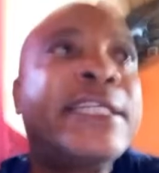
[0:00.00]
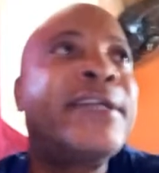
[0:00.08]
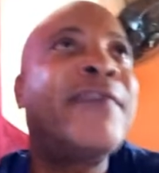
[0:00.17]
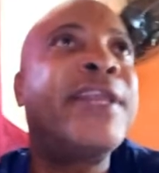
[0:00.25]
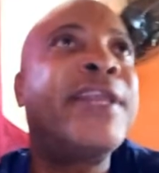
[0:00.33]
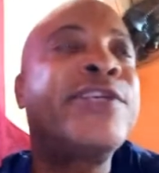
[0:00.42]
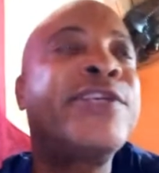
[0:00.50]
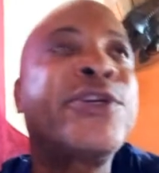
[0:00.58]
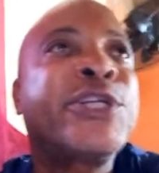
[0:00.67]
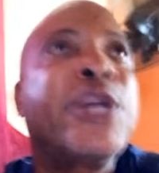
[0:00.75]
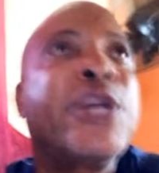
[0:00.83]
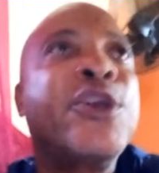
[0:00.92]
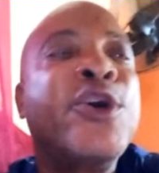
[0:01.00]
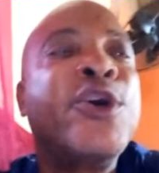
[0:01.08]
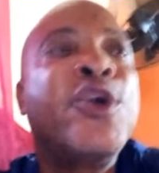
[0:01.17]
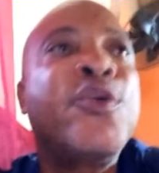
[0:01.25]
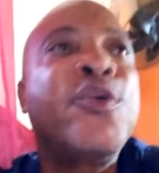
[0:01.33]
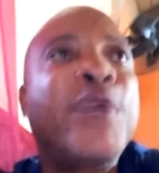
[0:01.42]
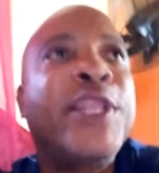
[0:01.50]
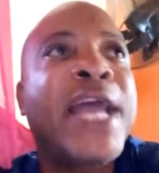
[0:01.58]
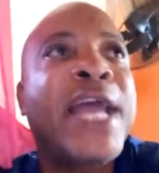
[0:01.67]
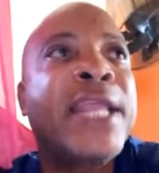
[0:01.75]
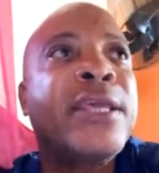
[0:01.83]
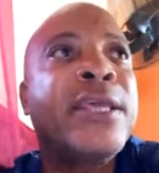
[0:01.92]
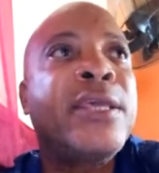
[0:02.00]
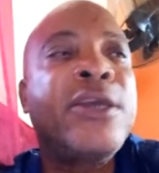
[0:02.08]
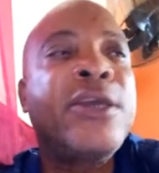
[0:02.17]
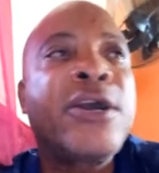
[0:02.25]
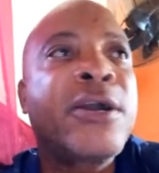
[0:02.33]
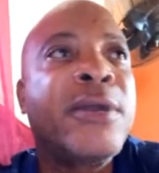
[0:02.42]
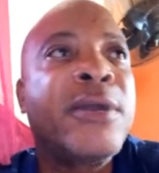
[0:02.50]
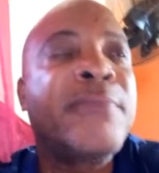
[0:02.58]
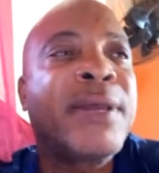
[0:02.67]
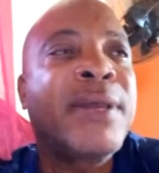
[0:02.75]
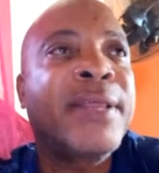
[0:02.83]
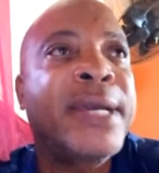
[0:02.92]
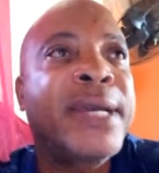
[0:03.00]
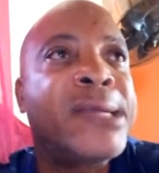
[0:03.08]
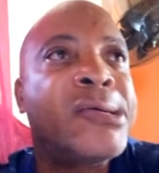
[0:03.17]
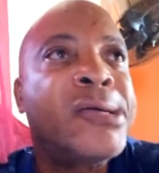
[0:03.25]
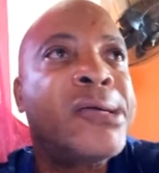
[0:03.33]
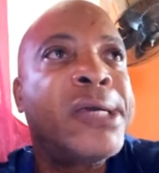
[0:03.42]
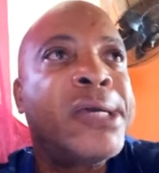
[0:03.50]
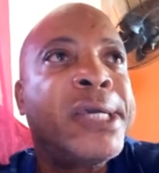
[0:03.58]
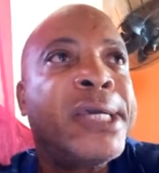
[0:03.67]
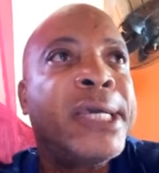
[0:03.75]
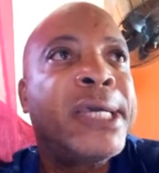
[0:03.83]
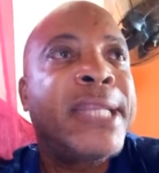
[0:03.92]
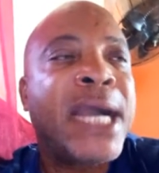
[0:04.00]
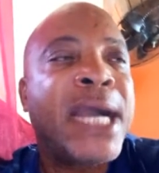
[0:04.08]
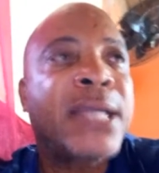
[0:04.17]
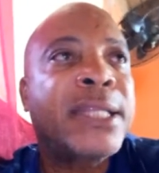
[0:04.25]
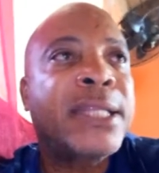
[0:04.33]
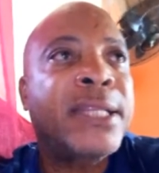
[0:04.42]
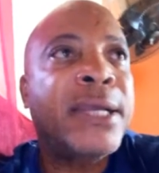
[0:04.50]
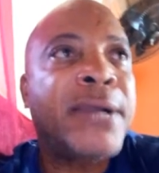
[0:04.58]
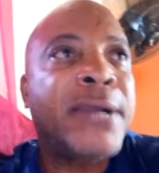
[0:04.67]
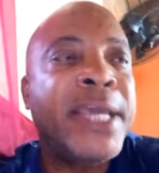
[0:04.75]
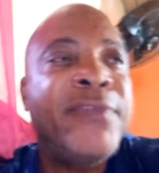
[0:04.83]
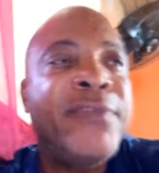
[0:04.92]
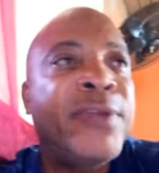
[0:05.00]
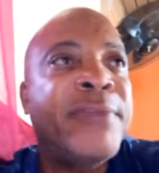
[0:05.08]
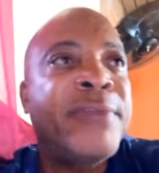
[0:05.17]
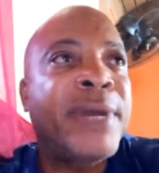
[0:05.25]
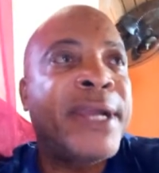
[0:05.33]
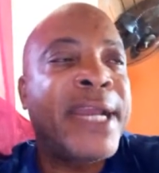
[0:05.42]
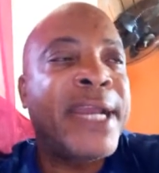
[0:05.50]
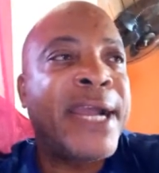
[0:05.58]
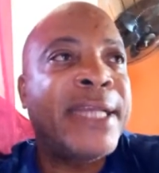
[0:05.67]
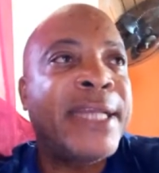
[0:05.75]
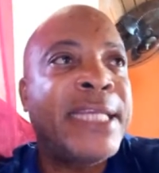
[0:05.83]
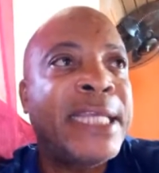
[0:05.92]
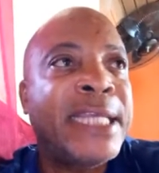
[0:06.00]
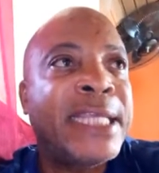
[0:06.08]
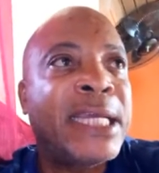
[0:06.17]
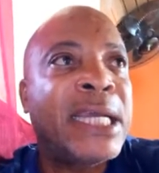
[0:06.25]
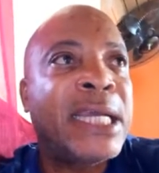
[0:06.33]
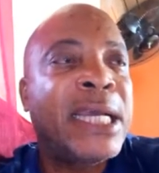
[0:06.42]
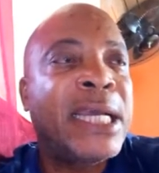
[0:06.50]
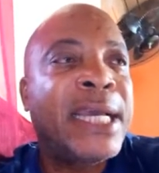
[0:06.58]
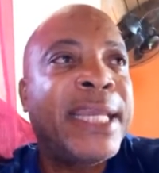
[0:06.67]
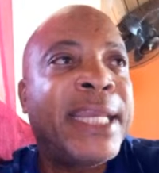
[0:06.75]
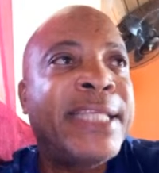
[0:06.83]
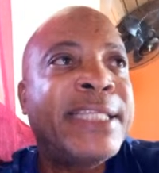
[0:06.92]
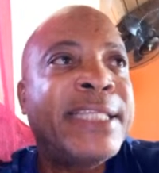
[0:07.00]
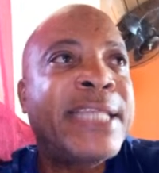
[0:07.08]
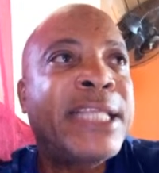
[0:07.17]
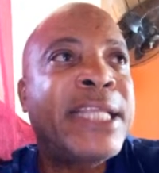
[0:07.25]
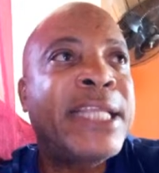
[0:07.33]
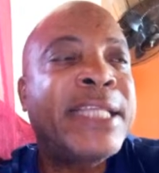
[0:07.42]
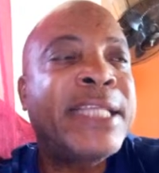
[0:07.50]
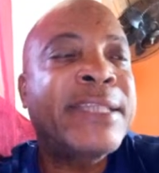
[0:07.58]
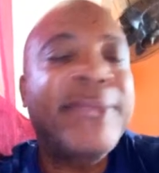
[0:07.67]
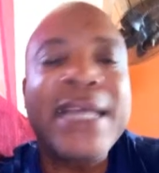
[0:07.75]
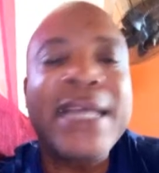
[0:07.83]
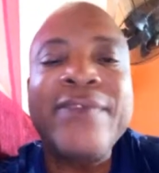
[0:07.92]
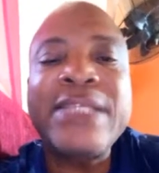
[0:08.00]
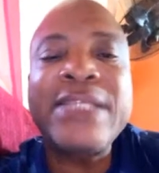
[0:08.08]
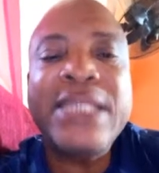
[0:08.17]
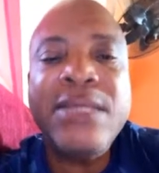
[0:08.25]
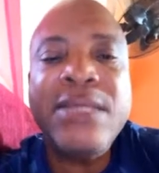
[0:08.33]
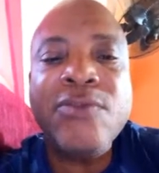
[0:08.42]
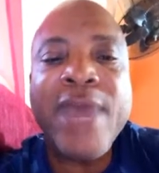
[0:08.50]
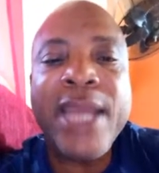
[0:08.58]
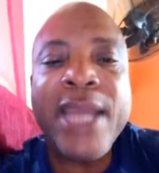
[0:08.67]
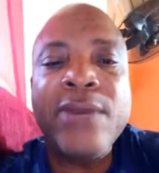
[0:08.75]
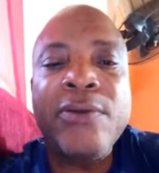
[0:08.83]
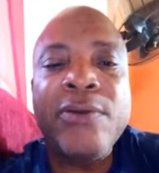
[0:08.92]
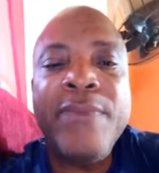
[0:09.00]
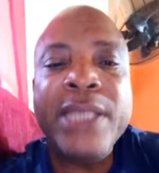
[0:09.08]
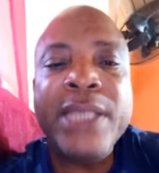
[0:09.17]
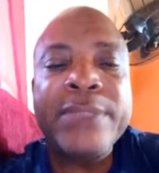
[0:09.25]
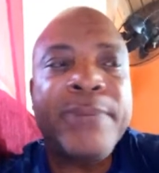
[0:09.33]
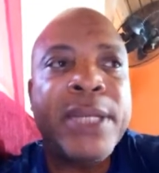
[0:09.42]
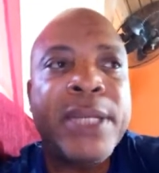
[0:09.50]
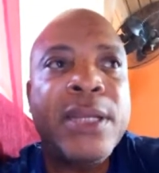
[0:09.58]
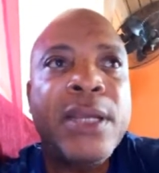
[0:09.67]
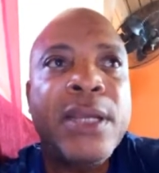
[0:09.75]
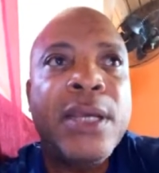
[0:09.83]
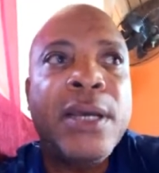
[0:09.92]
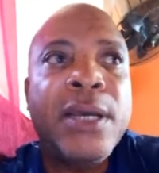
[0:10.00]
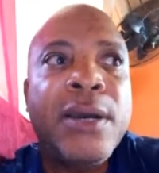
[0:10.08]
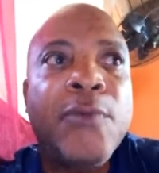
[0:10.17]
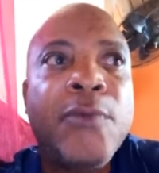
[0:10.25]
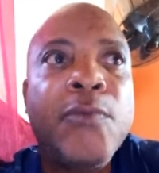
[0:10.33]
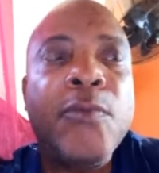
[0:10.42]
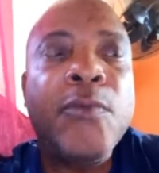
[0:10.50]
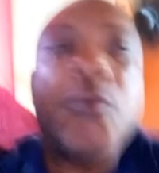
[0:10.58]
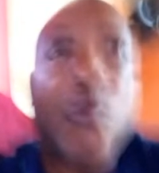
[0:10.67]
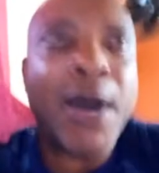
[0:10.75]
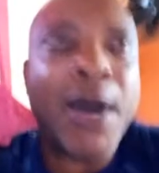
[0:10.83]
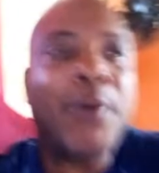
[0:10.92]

to have a discussion with that young girl mother, you know. That even though the mother and I are dating, this is something I've seen right now based upon what